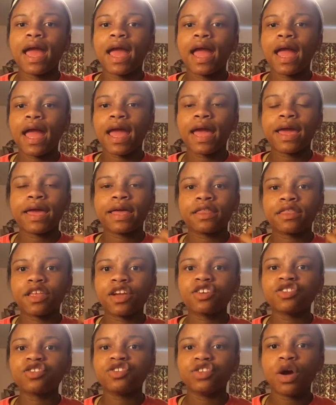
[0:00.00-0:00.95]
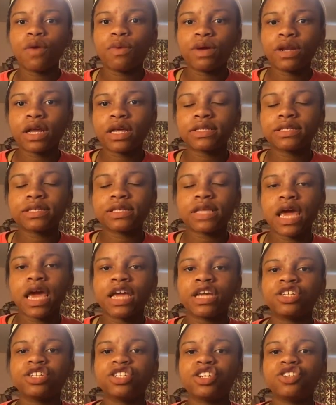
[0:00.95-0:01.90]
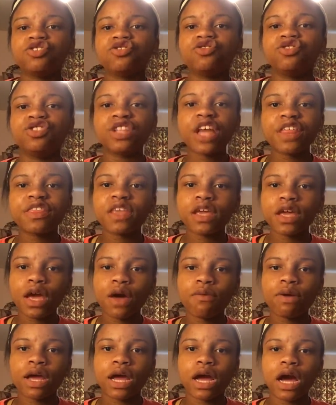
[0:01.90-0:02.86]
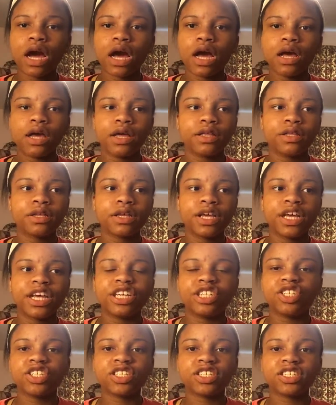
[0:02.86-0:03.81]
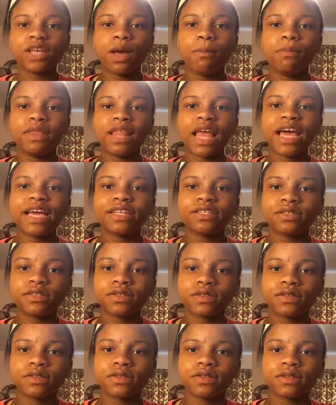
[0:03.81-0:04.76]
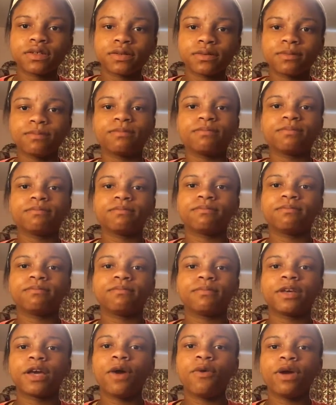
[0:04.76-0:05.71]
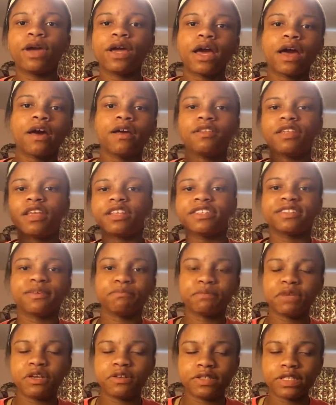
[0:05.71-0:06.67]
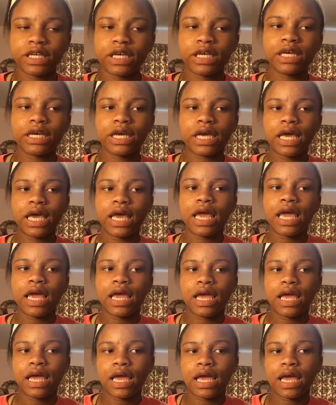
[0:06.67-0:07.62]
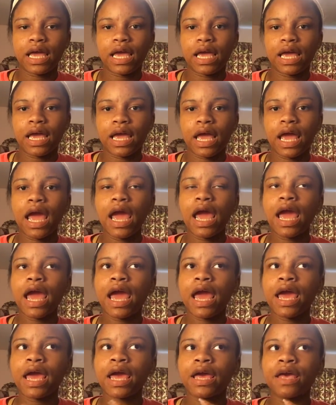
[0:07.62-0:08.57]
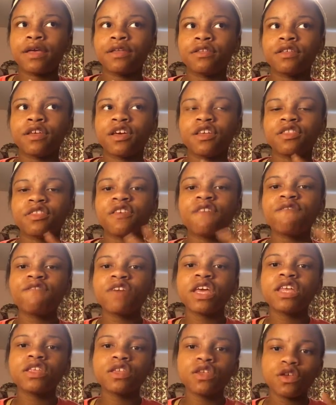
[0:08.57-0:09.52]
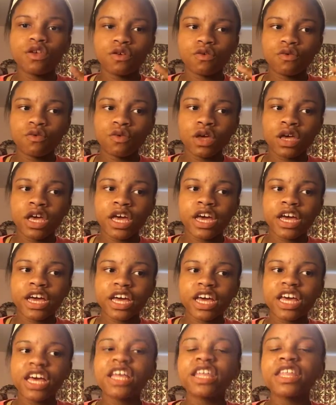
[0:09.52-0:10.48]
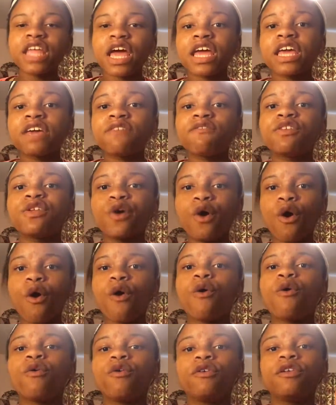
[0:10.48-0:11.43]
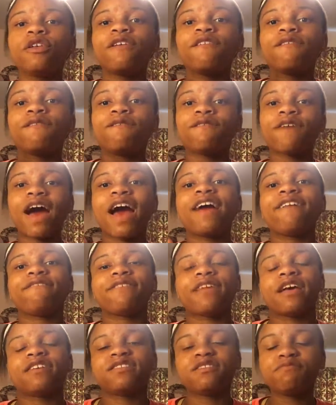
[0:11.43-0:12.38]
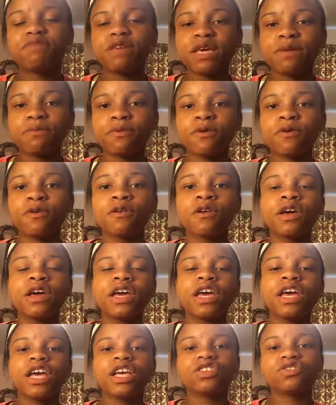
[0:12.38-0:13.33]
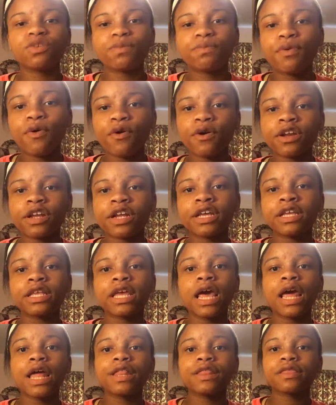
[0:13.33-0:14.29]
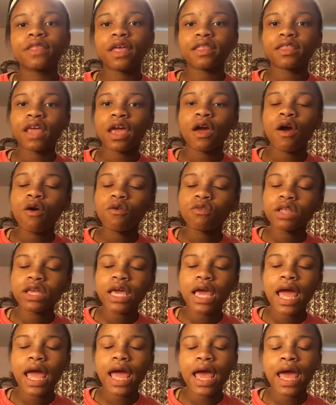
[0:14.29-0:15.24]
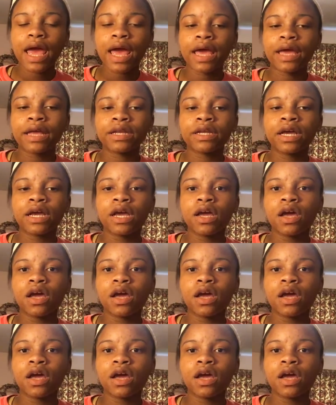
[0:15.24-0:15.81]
and there's no one on stage. There's nothing going on. It's just some lights going on and some music. And the venue could not even hold 5,000 people. It's reported that they only had